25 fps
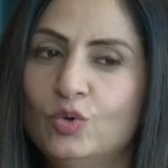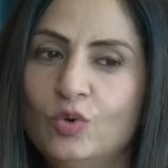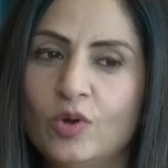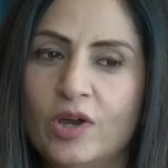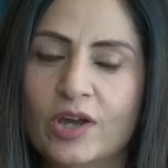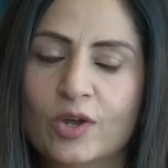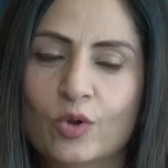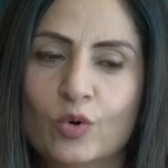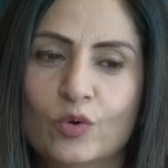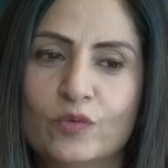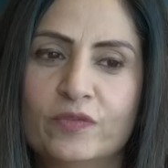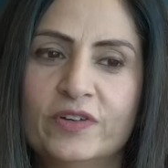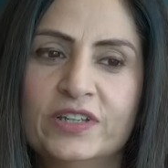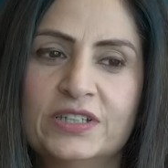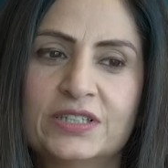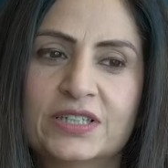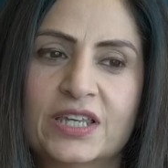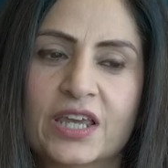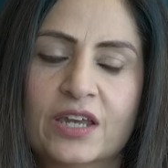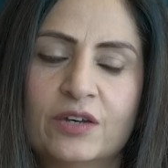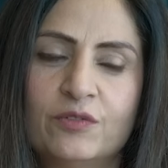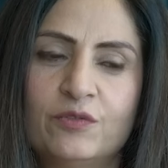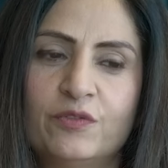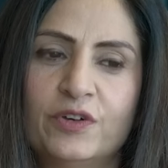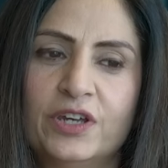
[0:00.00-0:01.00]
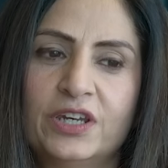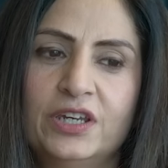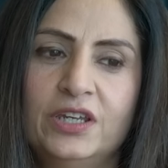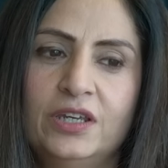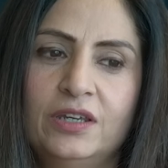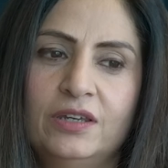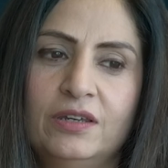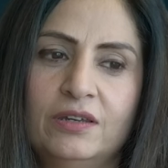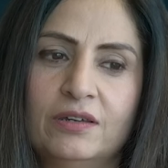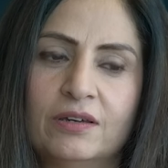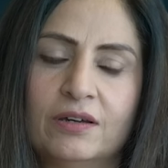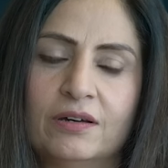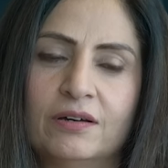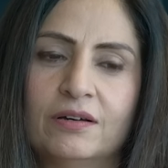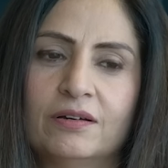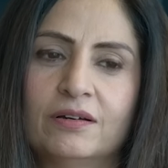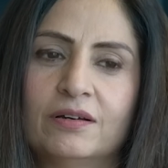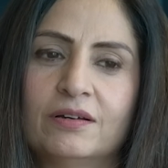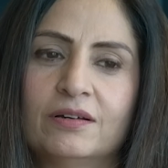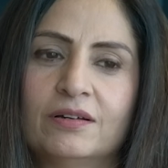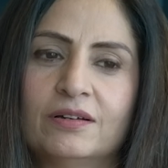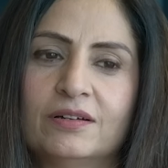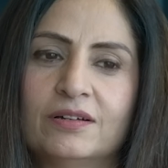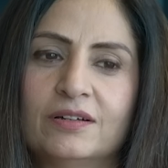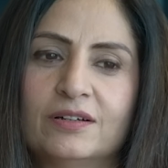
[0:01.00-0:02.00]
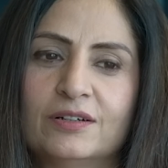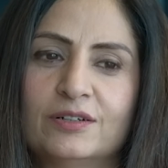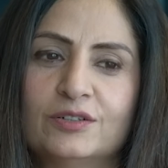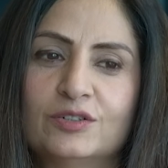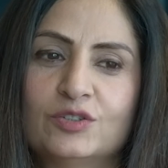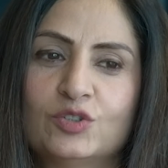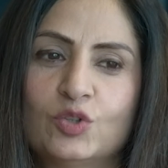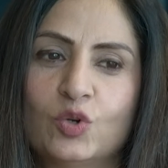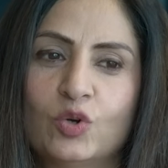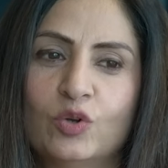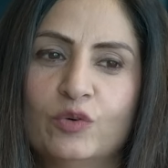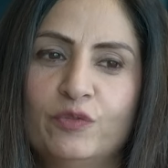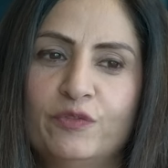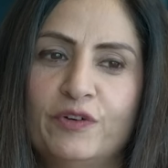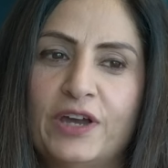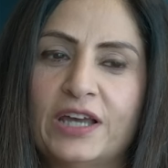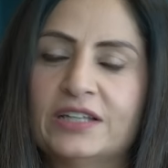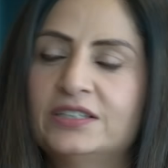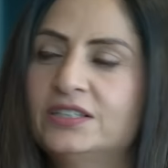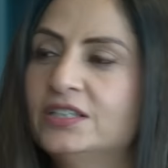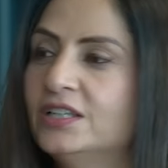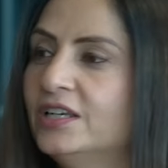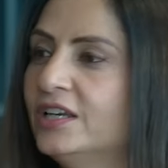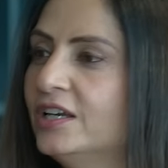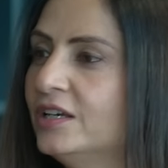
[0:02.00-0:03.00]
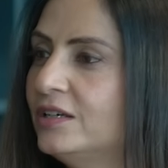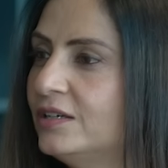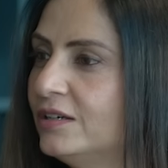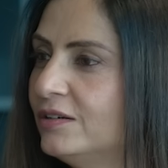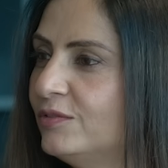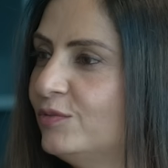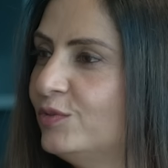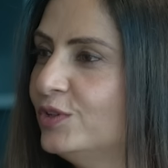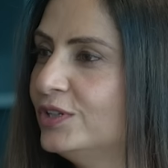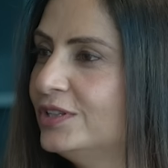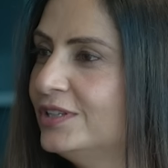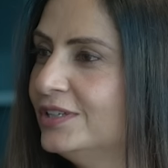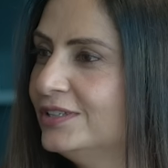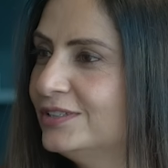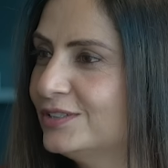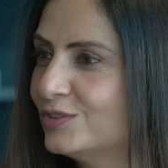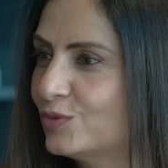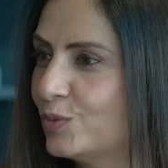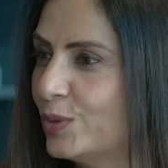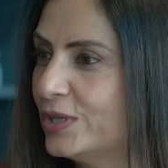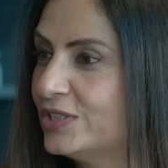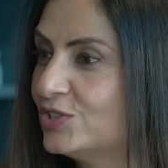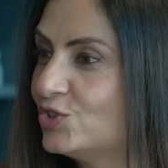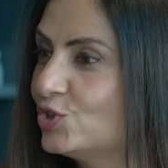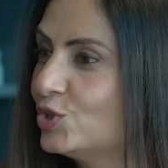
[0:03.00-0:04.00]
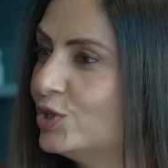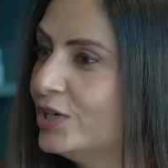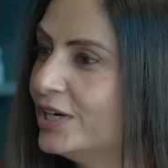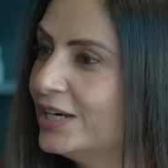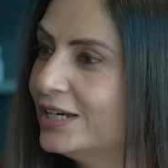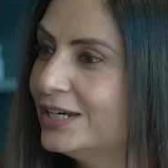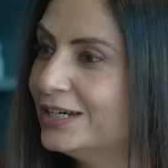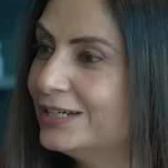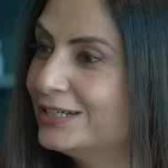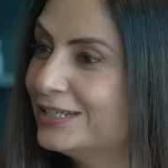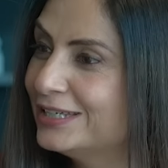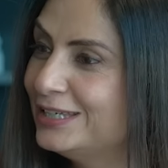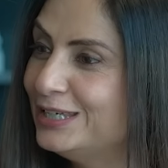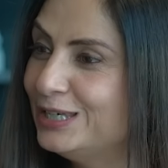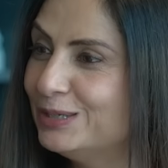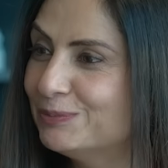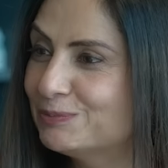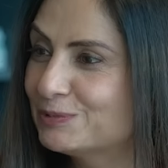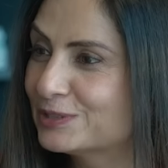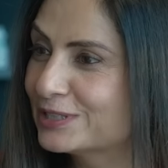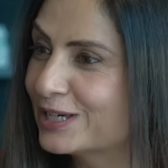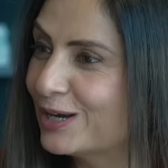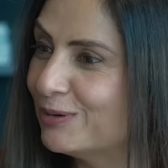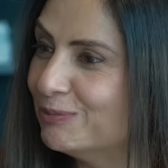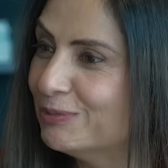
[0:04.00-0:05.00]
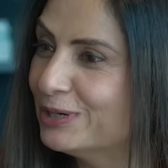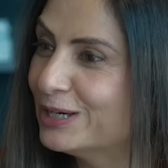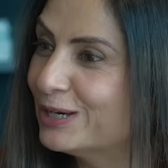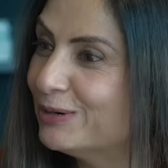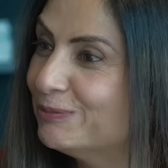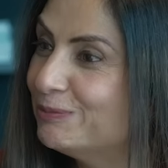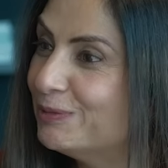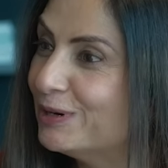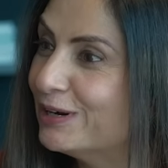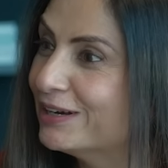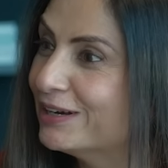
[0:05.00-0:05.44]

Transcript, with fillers: You know, I always get very uh, sort of fascinated with this question and it keeps coming up